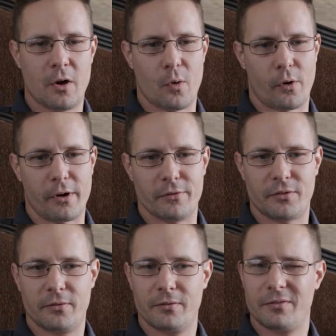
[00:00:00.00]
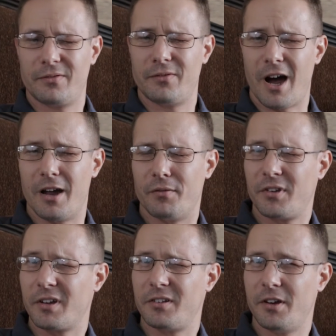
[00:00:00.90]
or if
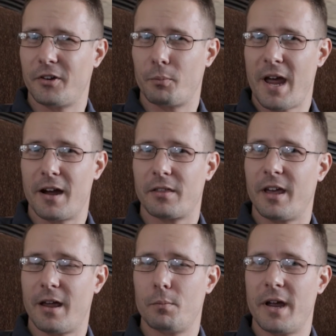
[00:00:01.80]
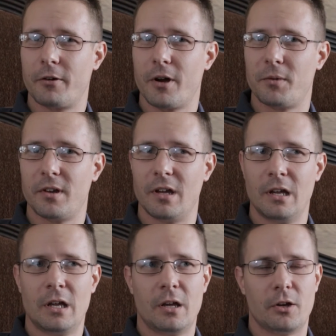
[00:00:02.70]
5-6 years back they had a bankruptcy,
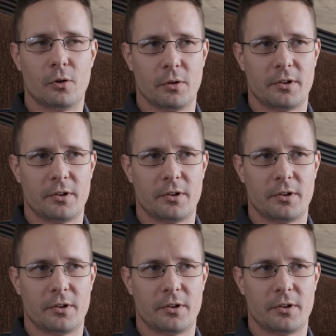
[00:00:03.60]
we'll